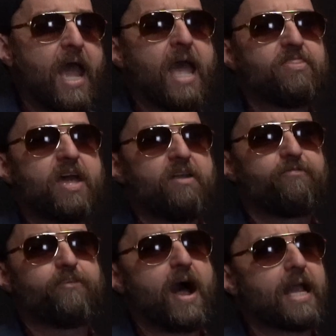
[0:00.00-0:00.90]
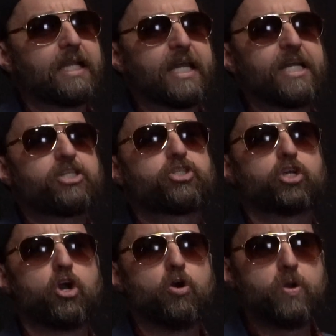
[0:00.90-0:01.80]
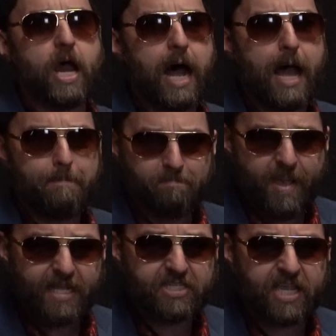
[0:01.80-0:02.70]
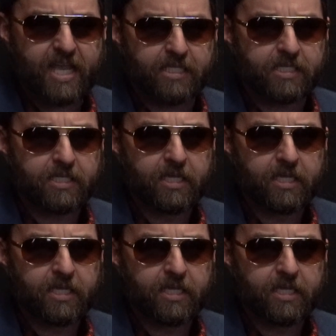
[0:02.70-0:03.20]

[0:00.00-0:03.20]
And then finally, do not miss it,